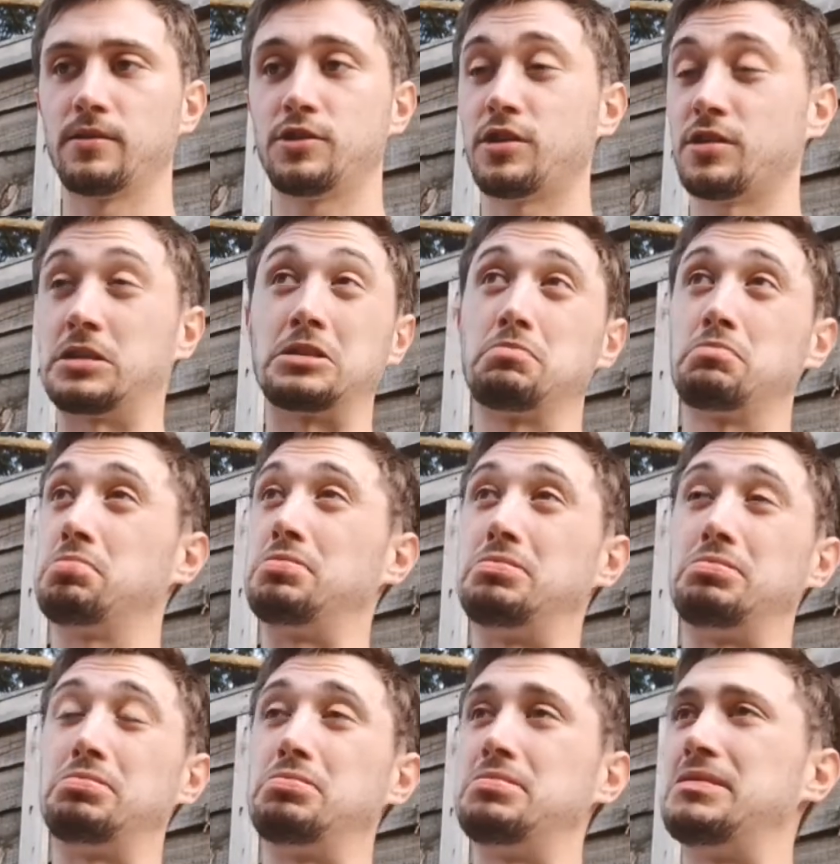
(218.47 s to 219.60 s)
just
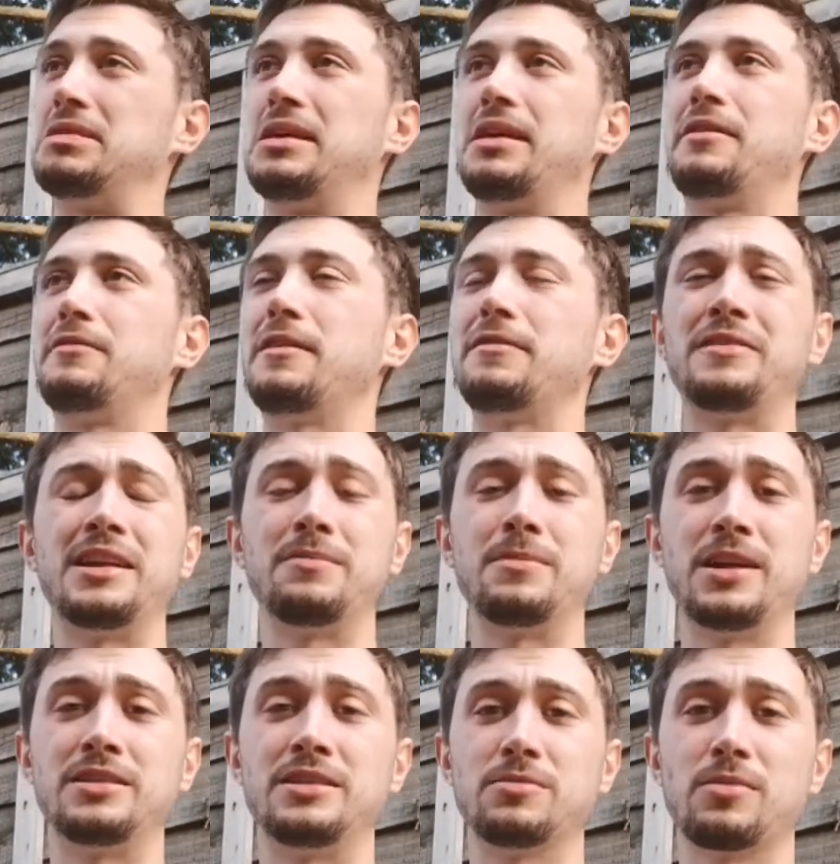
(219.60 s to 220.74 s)
15
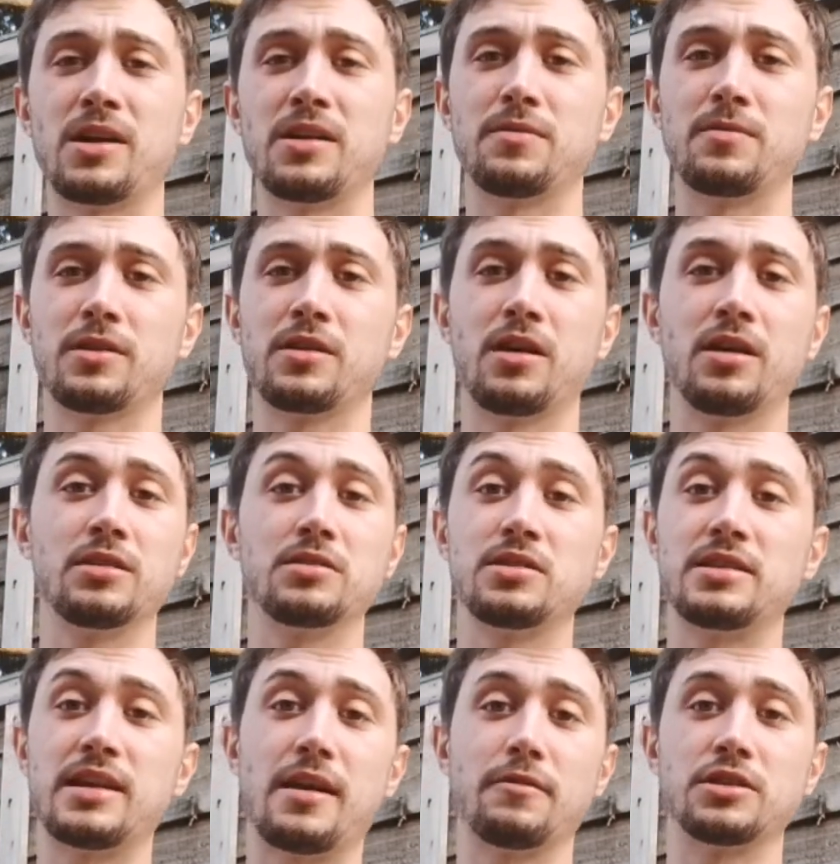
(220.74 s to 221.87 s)
meters away from the car, just
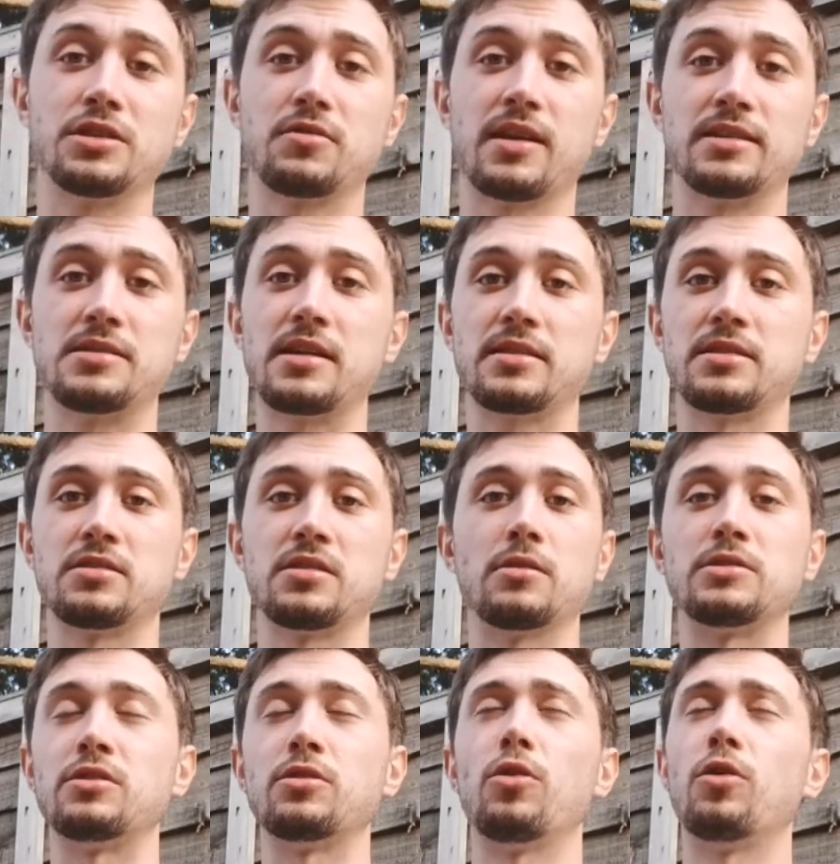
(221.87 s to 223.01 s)
staring straight at us. I
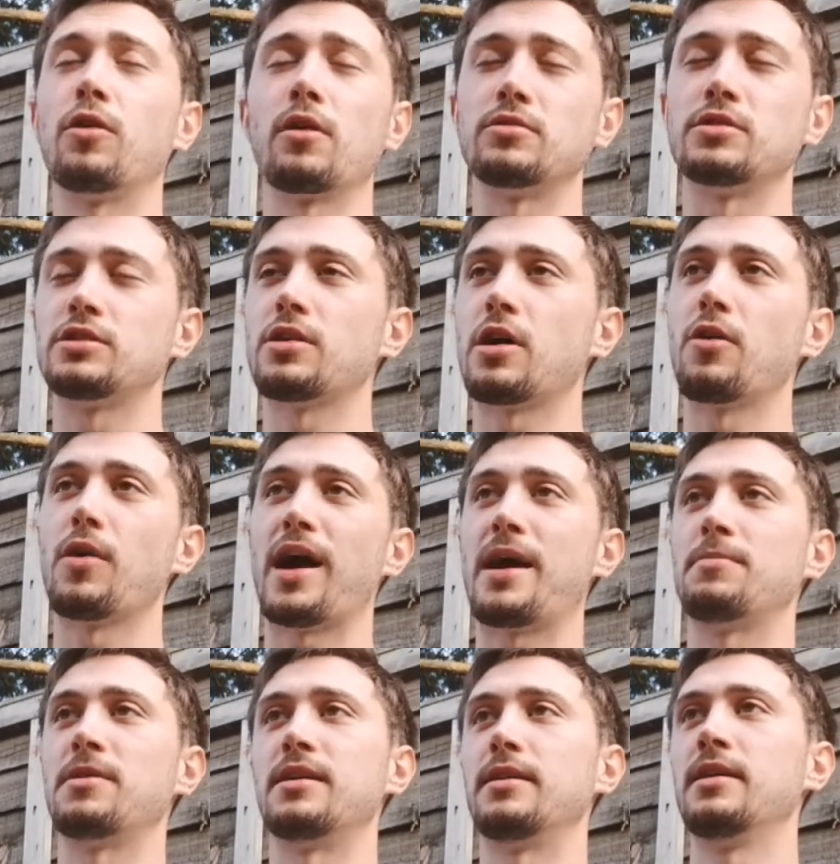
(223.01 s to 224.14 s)
was in awe. I was so
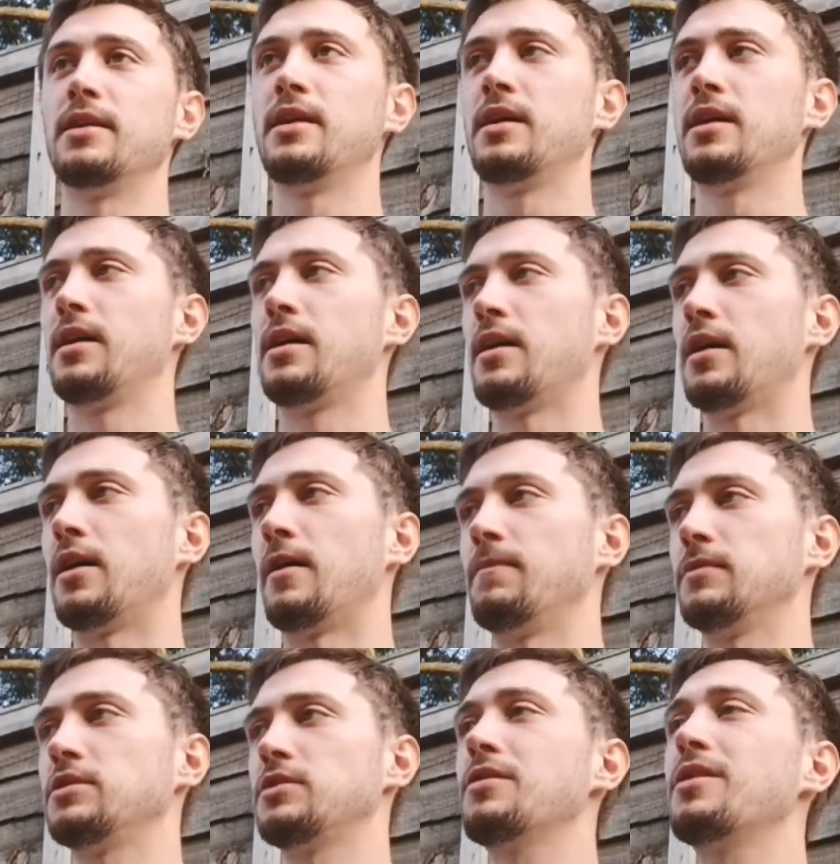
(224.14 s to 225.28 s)
happy.
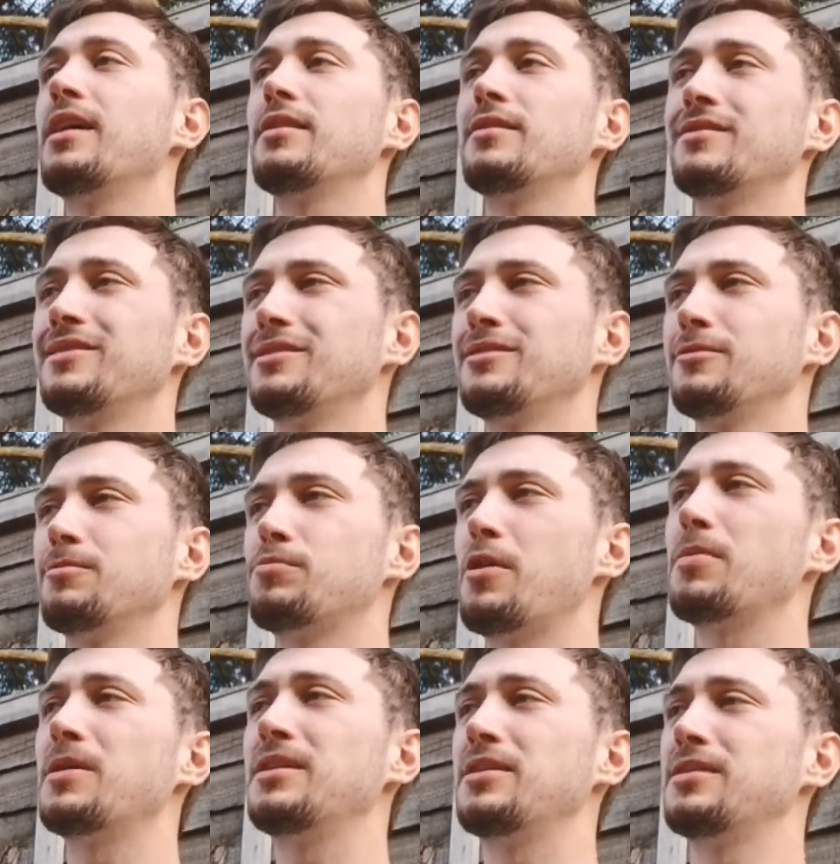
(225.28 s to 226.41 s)
Um, so they're
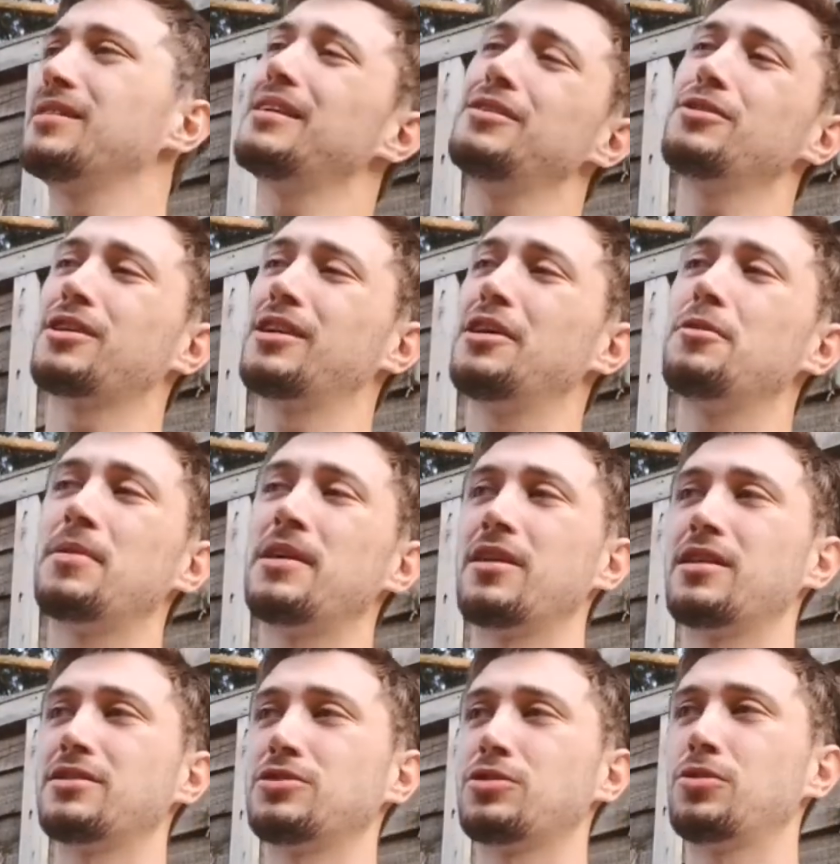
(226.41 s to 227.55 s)
probably they look a little bit
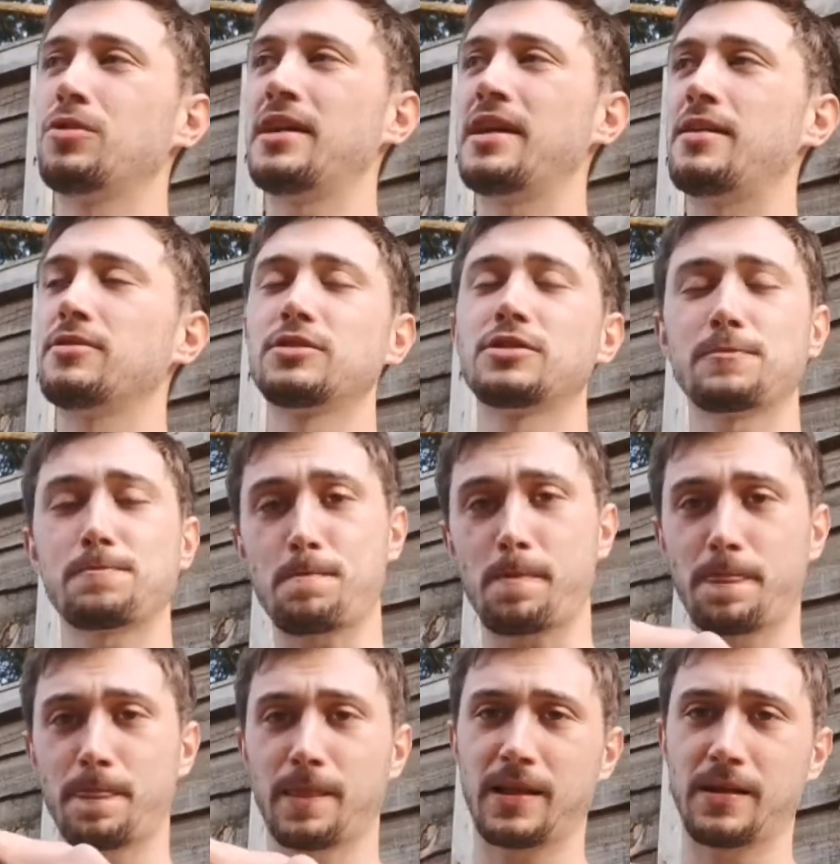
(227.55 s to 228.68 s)
like tawny owls,
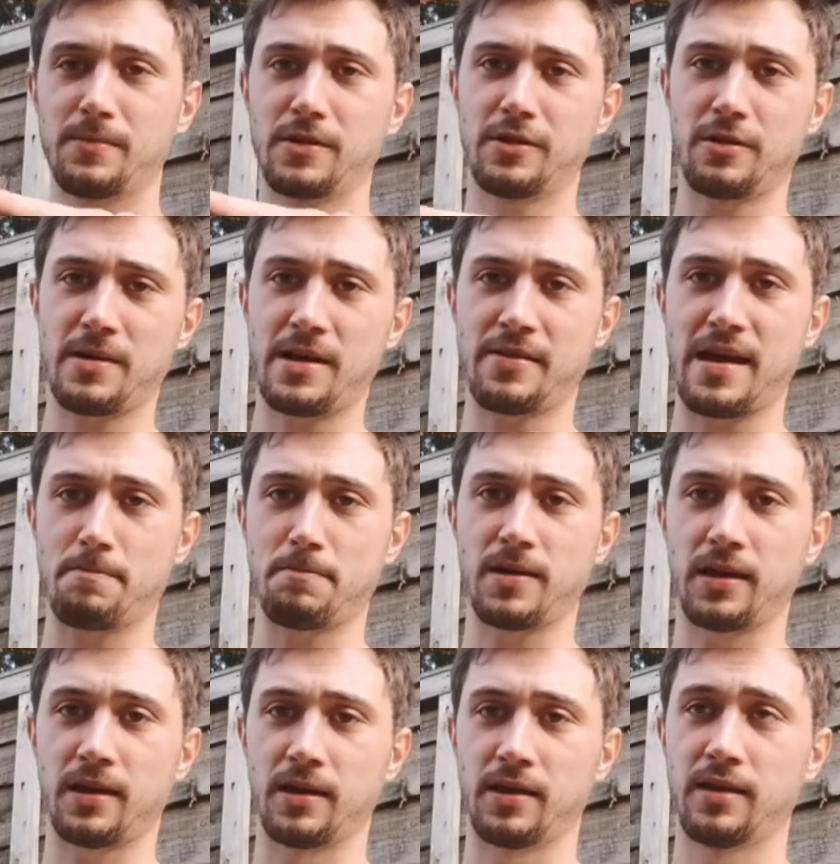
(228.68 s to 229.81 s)
they're about that
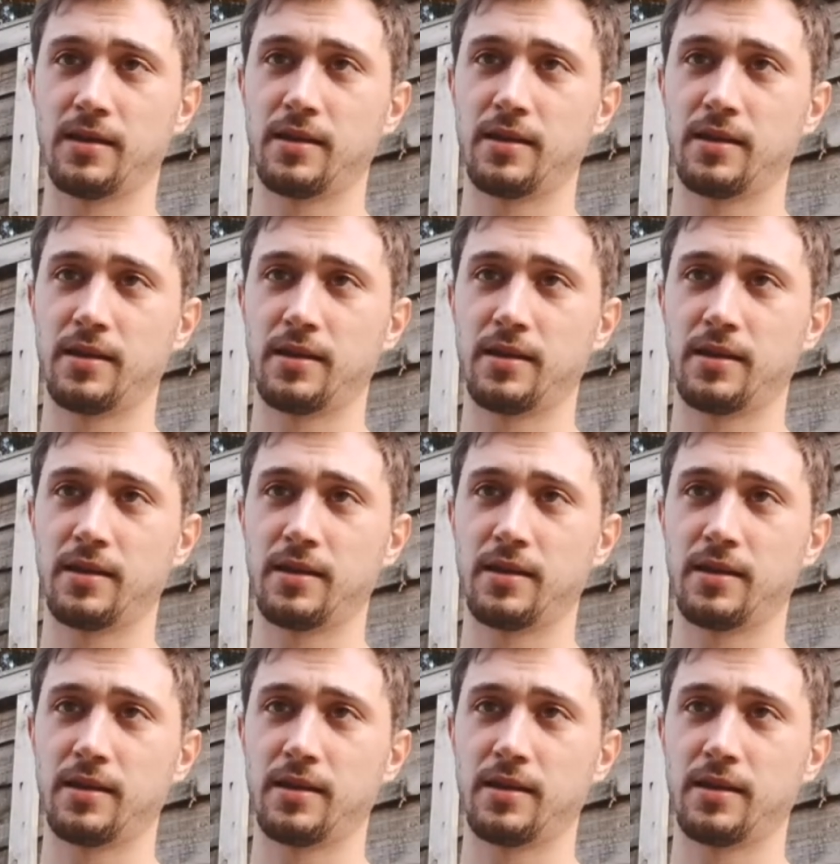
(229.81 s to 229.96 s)
big.